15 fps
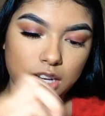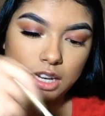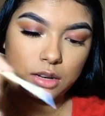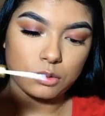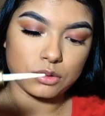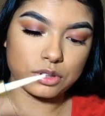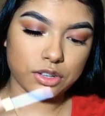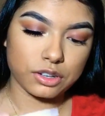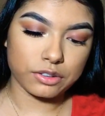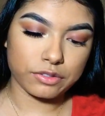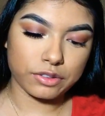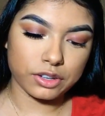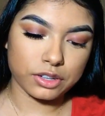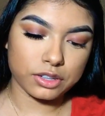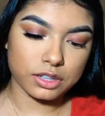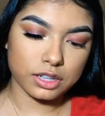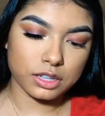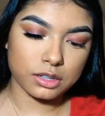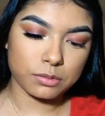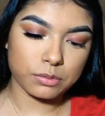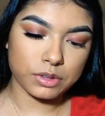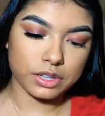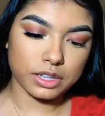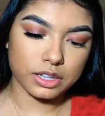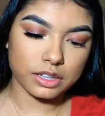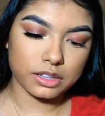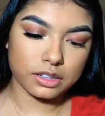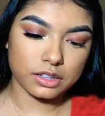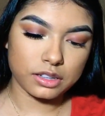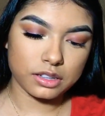how was your first
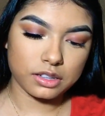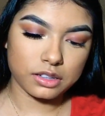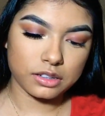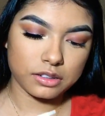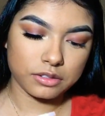experience.